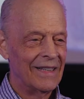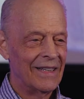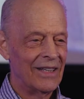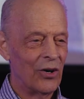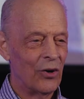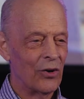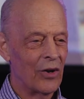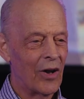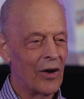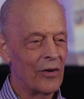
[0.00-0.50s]
You
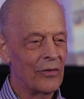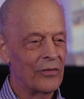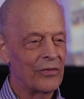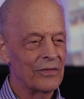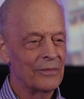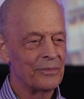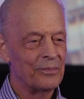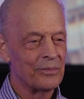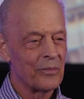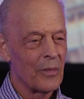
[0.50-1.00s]
know,
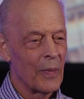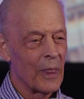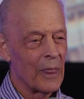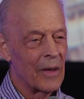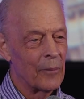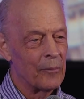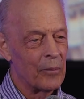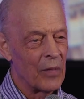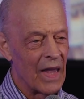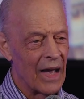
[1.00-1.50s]
love
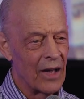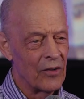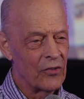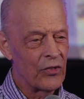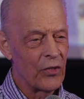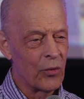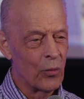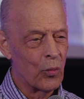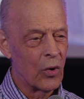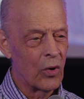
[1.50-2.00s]

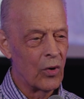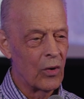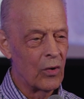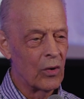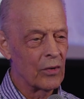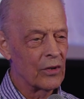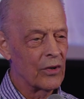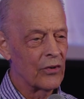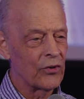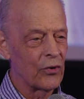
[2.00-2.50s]
as the
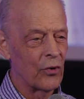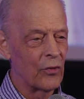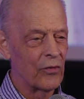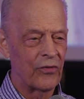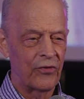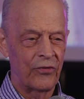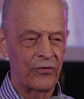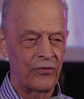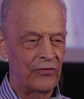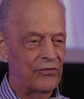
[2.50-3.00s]
world so
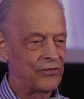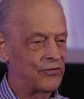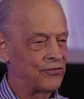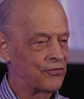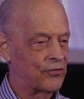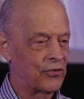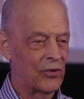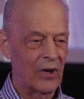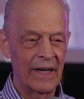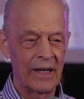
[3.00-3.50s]

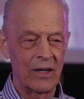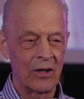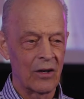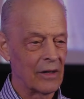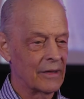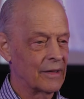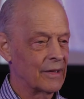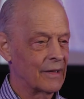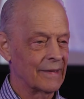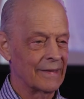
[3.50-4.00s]

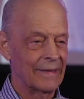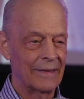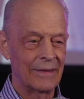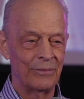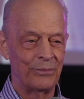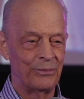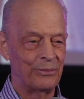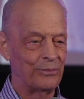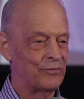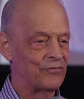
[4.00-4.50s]

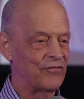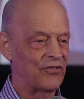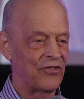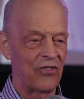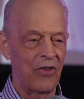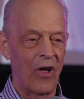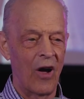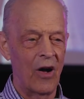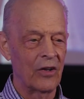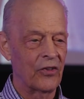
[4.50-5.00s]
fragrantly
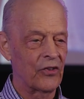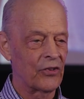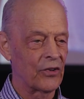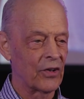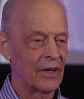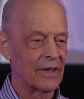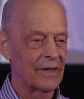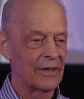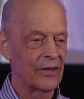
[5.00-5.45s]
flaunts it